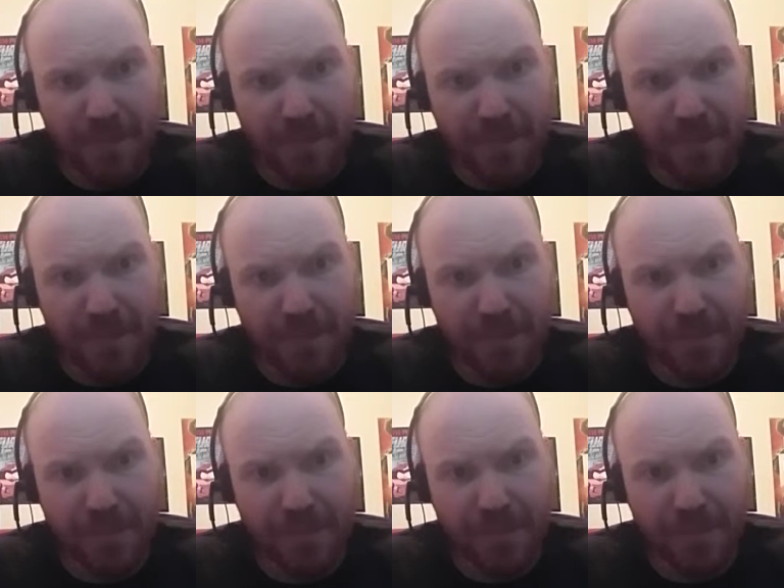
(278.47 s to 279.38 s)

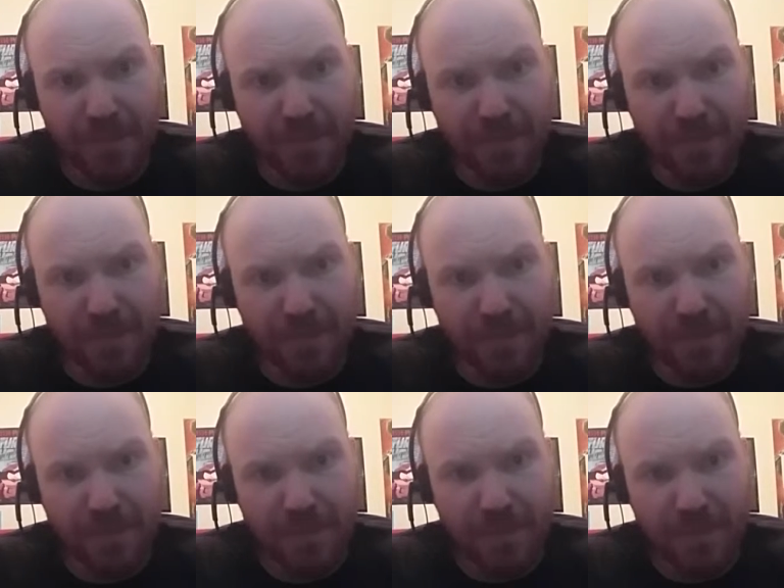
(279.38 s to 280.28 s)

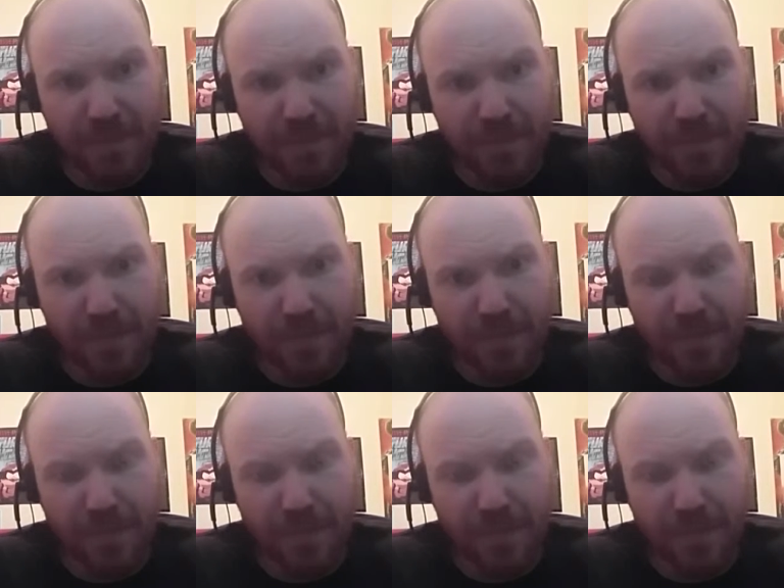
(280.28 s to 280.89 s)
Nobody speaks.